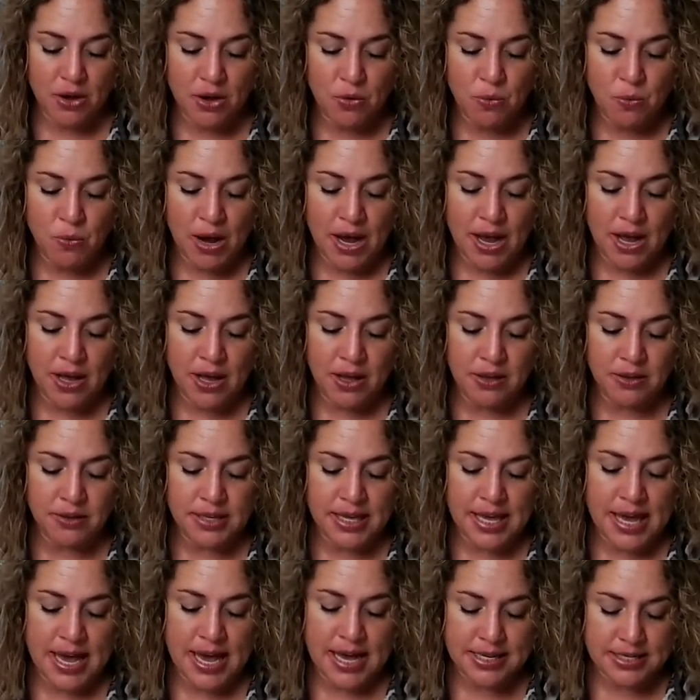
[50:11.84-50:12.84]
Well,
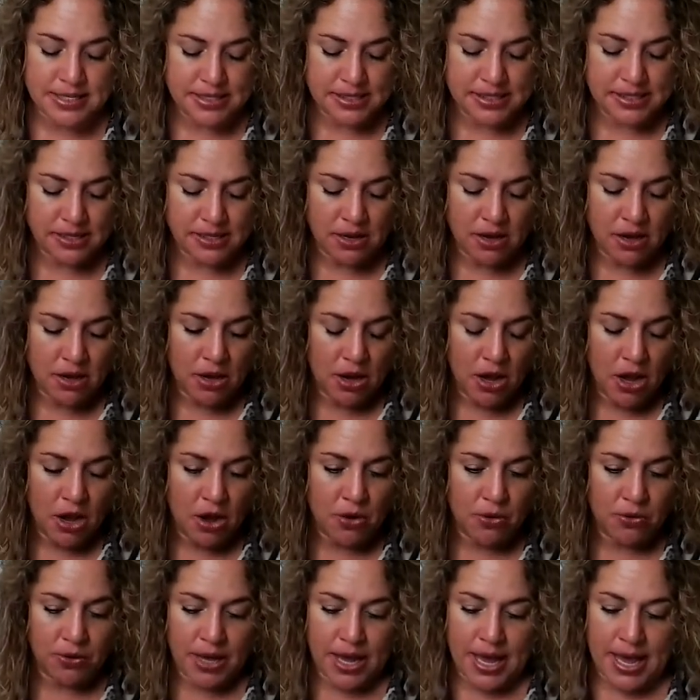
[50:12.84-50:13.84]
yes.
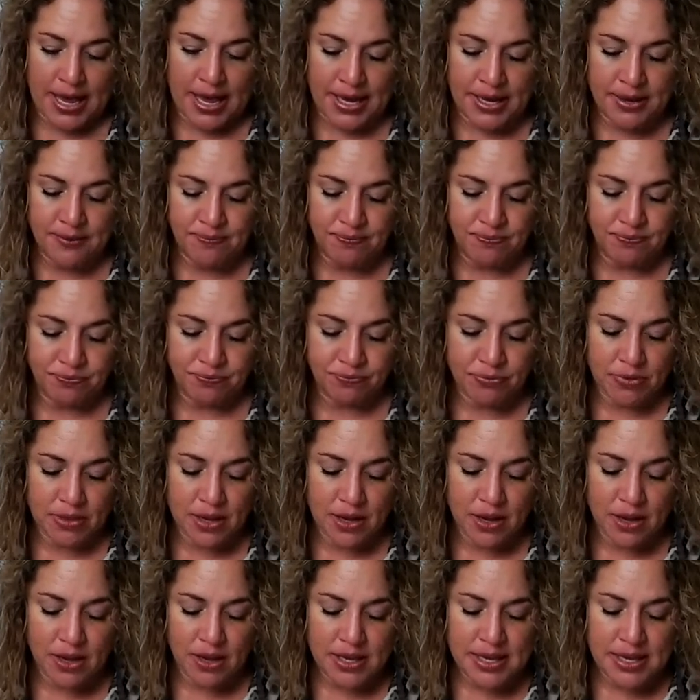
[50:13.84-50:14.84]
Okay.
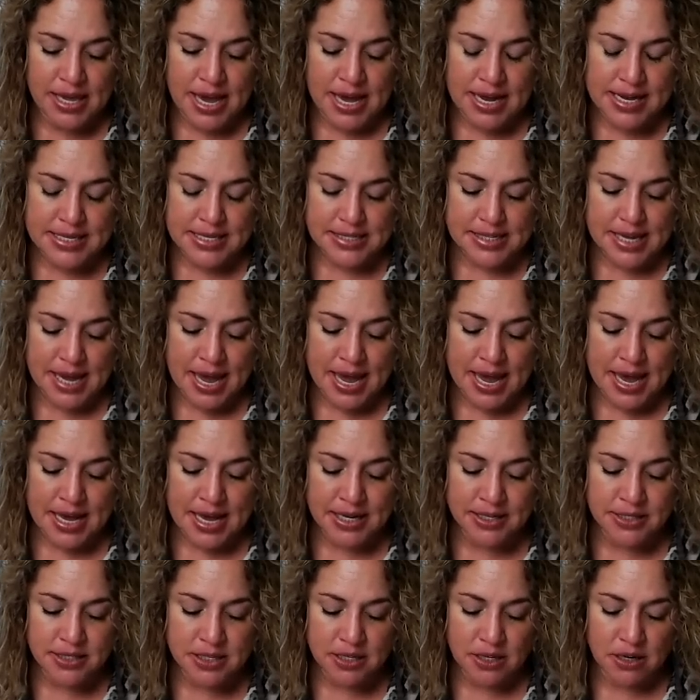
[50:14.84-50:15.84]
Yes.
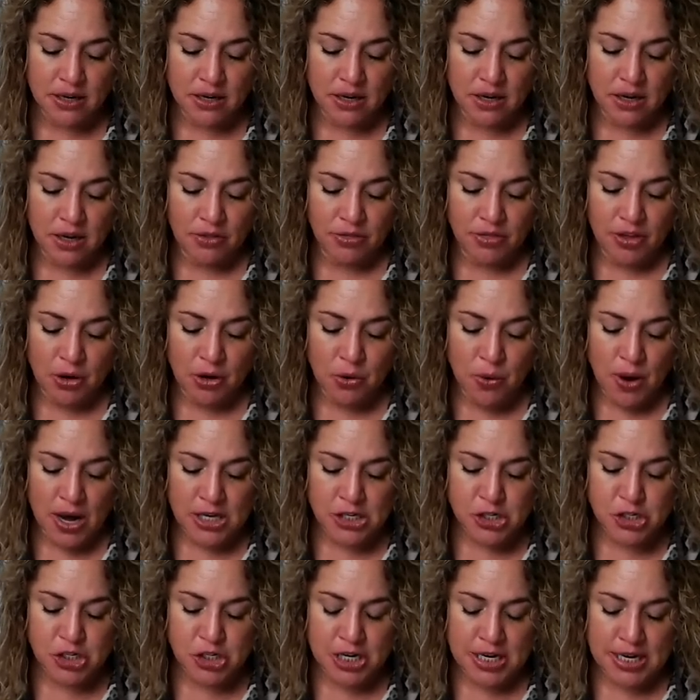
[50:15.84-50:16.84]
And the
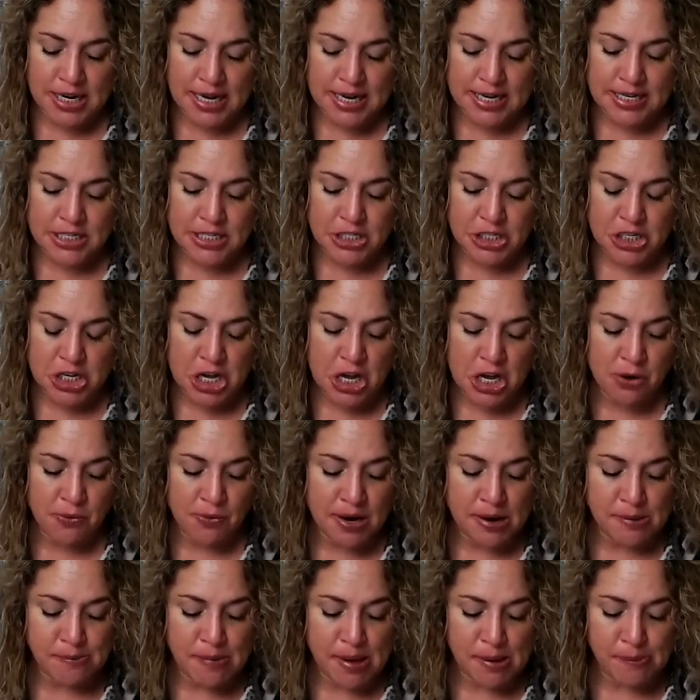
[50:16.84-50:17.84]
question is do you
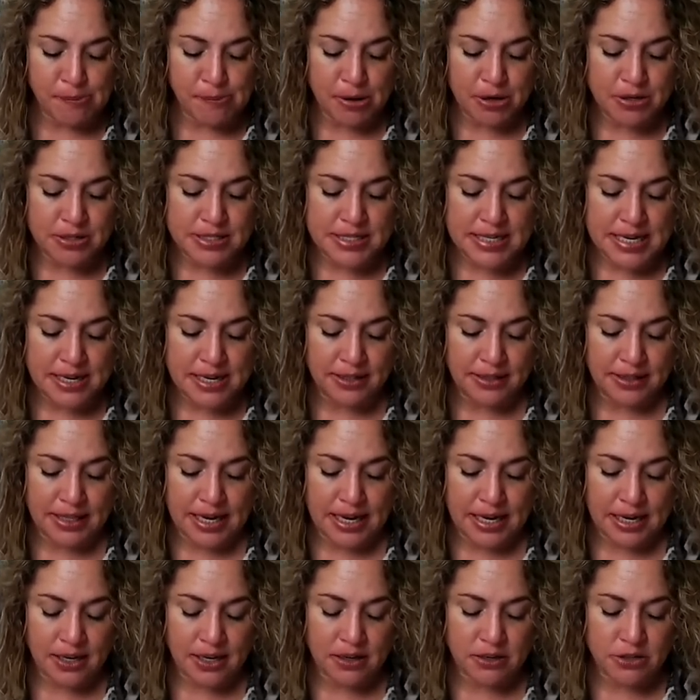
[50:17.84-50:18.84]
remember
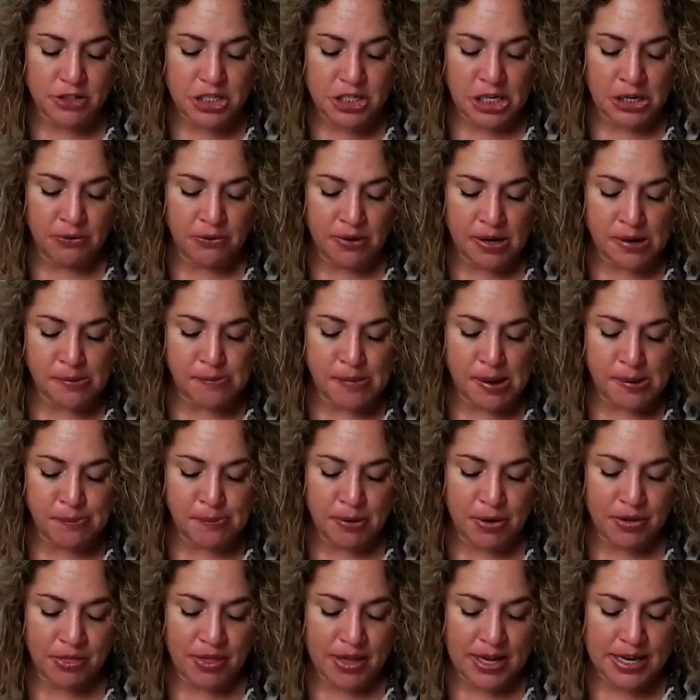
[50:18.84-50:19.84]
dealing? Do you
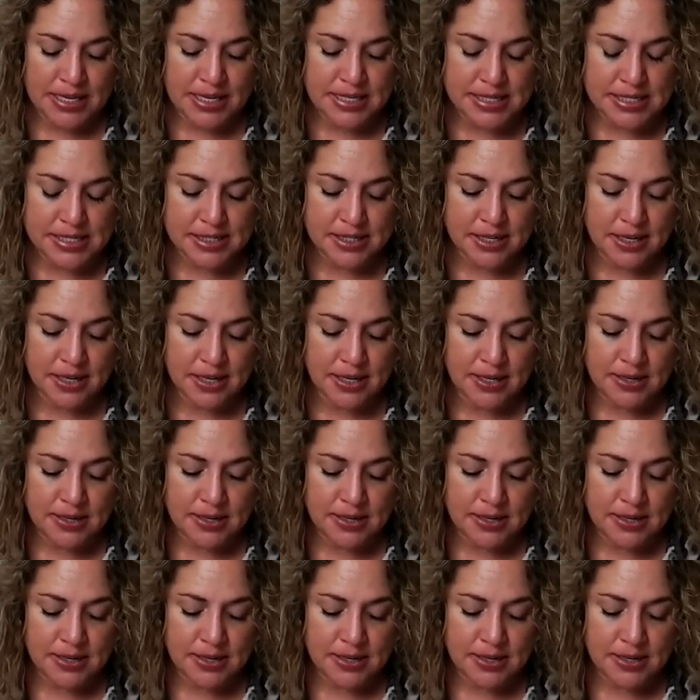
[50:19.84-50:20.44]
remember this?